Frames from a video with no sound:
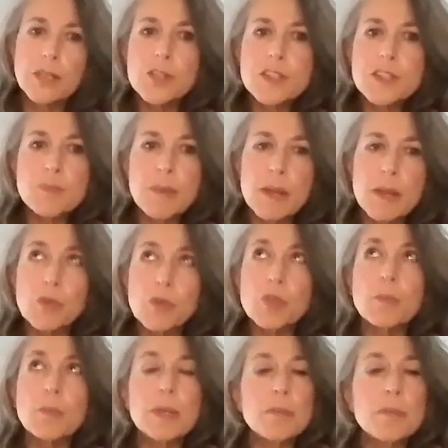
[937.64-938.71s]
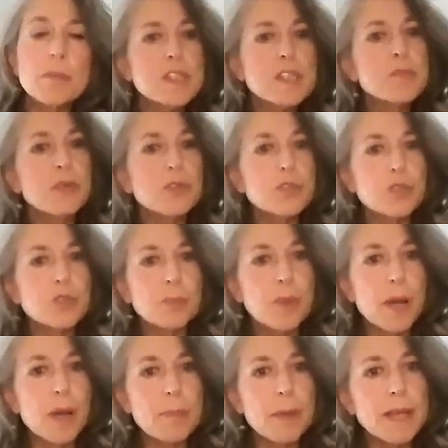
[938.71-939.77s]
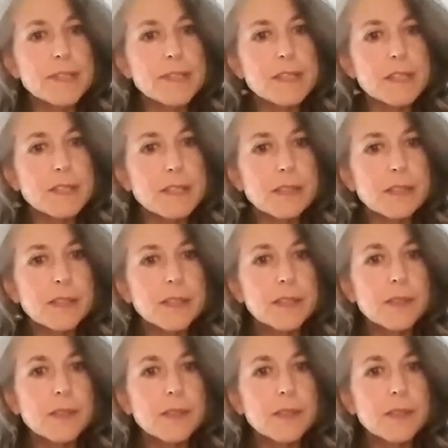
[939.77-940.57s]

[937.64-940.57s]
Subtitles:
you explain what you mean by spiritual bypassing?